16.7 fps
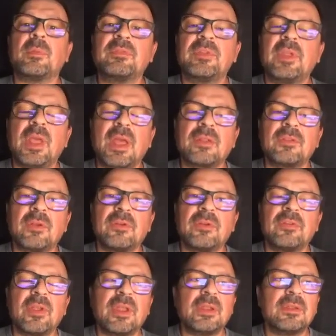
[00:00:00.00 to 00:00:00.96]
of the
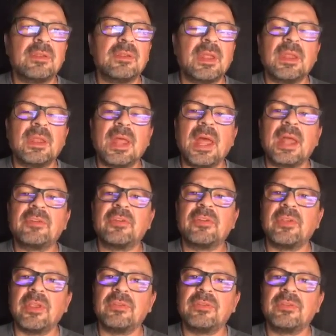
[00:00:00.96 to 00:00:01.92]
actors and
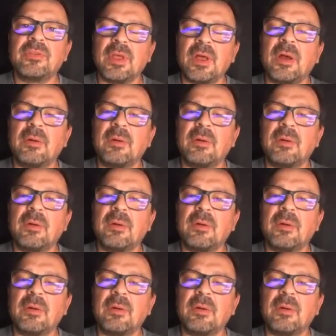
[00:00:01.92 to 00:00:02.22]
actresses,